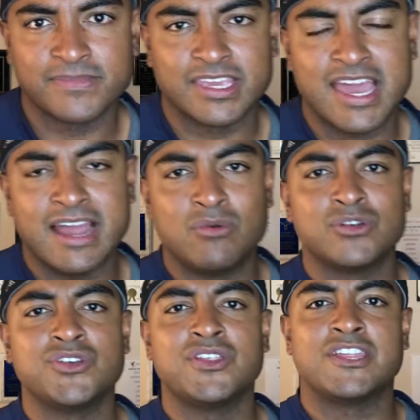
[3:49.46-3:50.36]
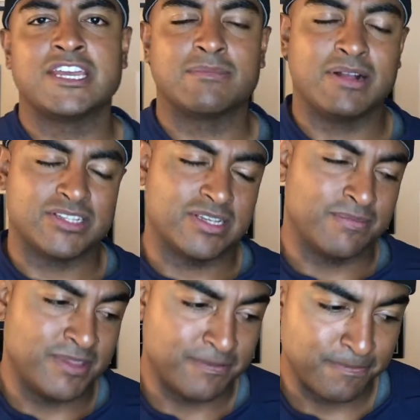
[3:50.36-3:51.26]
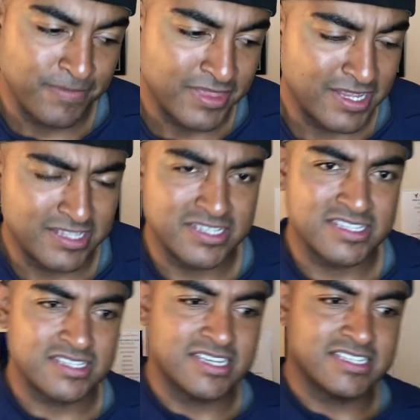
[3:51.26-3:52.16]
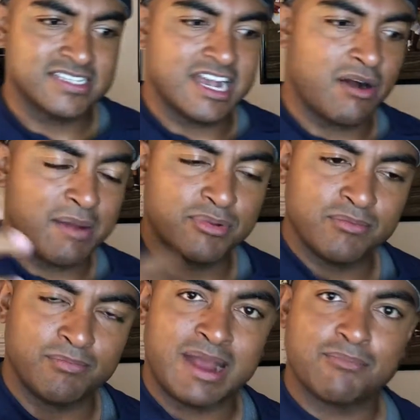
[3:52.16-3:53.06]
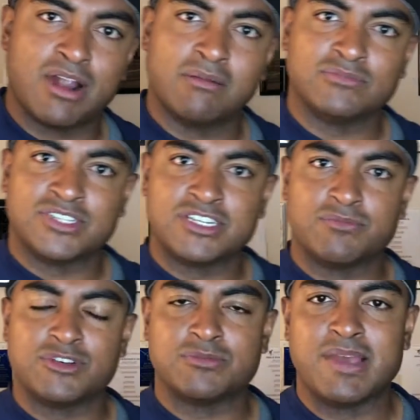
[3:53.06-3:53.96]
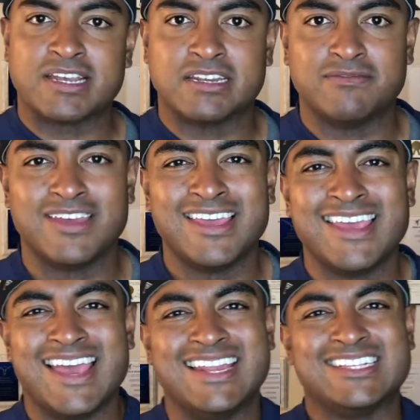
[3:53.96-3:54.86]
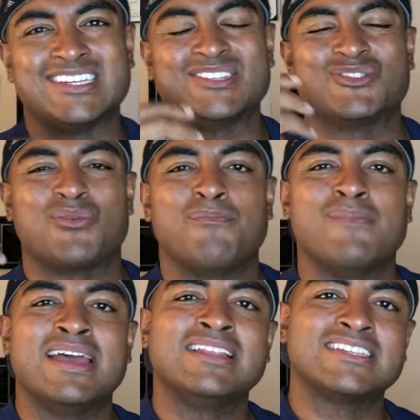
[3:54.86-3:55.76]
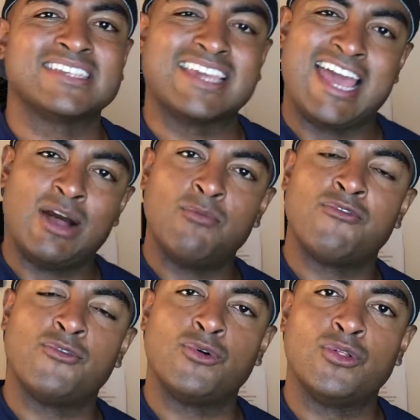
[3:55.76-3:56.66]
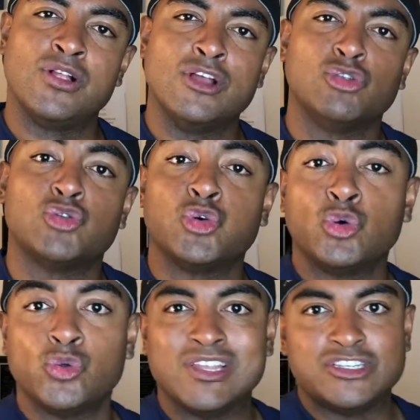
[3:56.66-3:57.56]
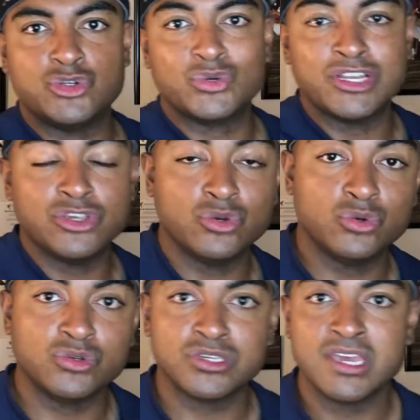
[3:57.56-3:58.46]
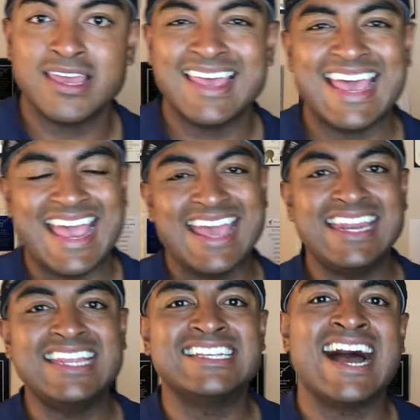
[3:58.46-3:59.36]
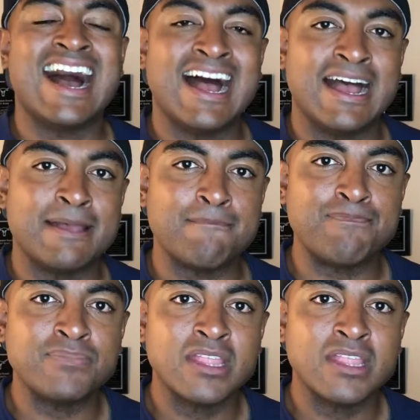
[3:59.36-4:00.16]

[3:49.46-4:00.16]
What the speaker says: okay? I want you to think about something. This is how I put my problems into perspective, and it's a tremendously helpful tool that you can use anytime